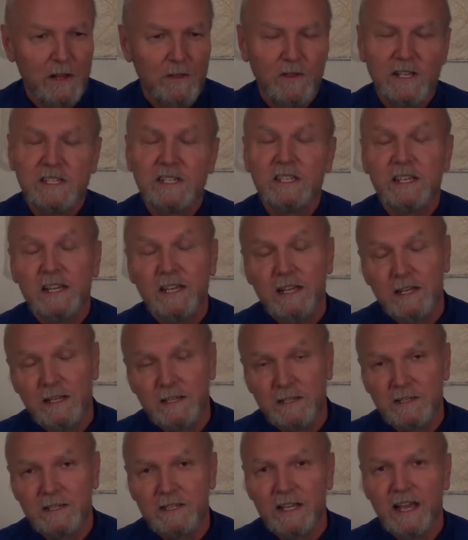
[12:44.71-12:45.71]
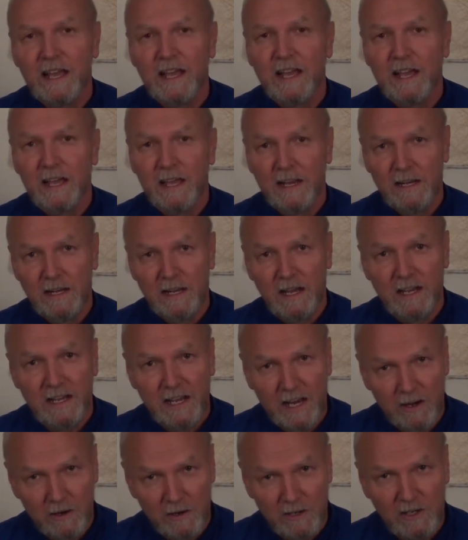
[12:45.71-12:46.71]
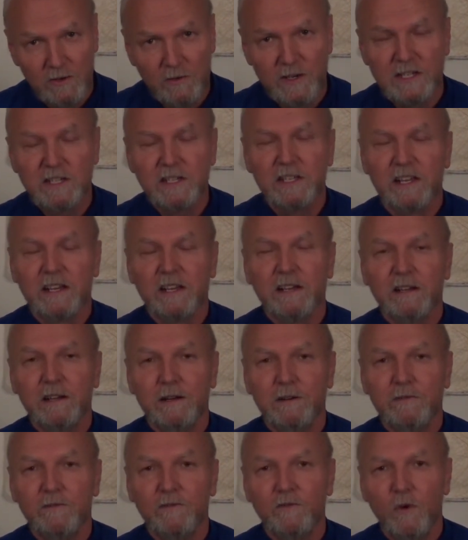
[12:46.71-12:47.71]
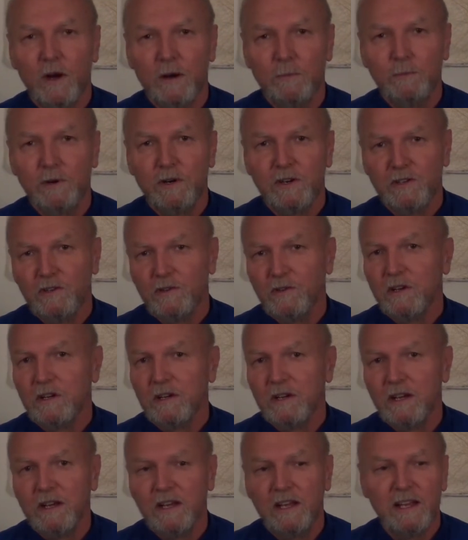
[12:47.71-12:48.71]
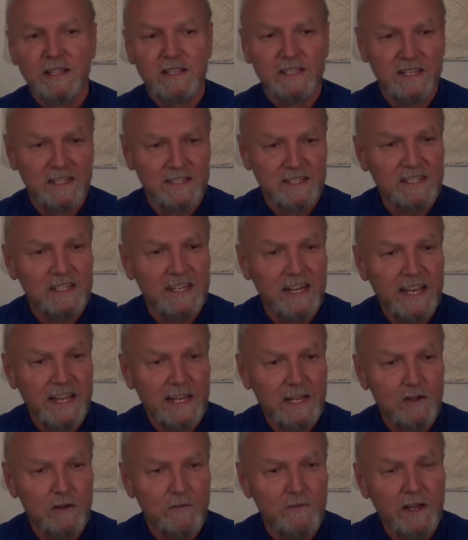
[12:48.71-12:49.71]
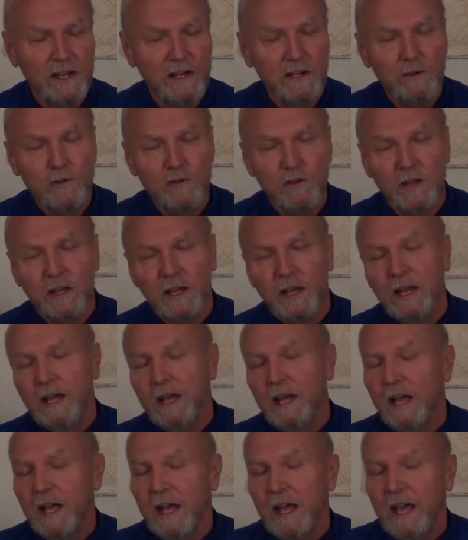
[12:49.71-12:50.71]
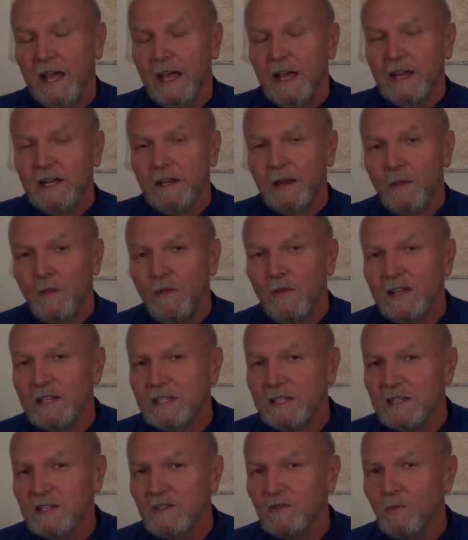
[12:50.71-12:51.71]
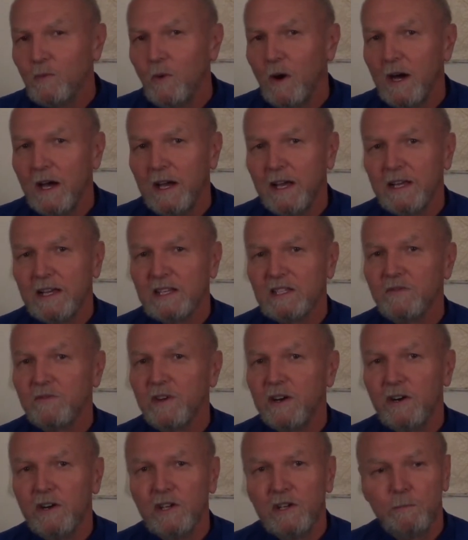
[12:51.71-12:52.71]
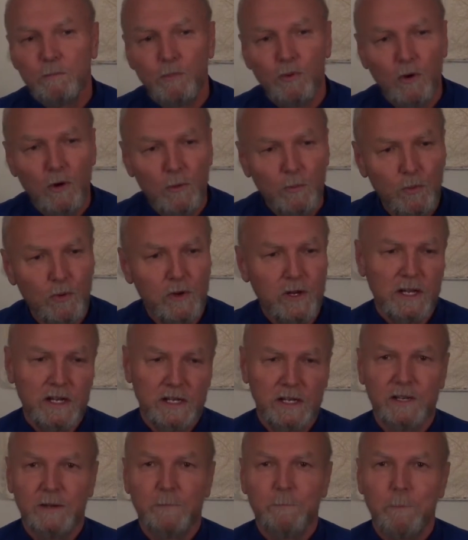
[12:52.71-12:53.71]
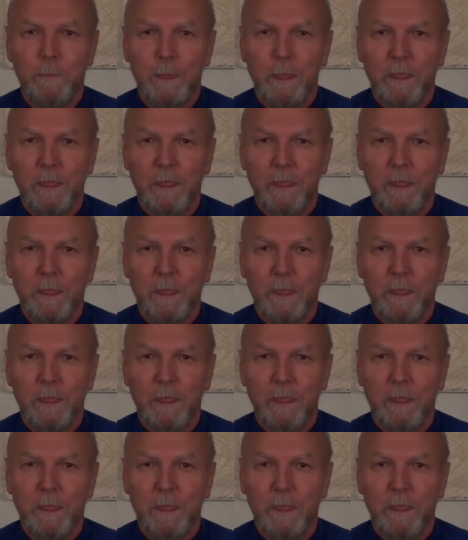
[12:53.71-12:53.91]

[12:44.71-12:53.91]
This is a characteristic of Dwapara Yuga, is an age of energy. And this is why it's very appropriate